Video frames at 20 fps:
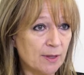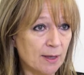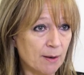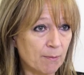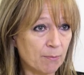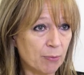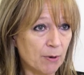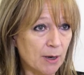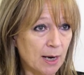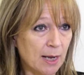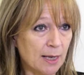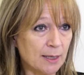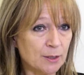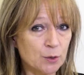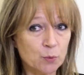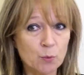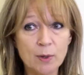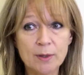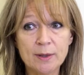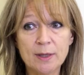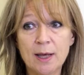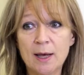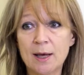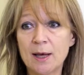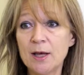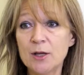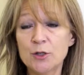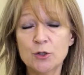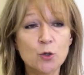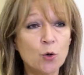their brand when
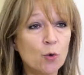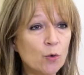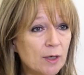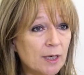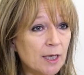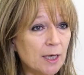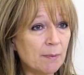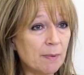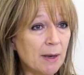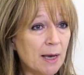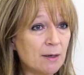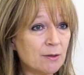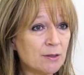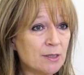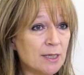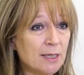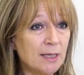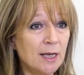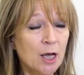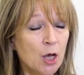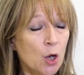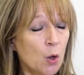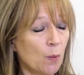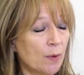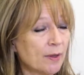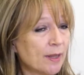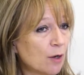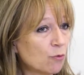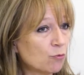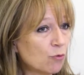they're talking about it, when they're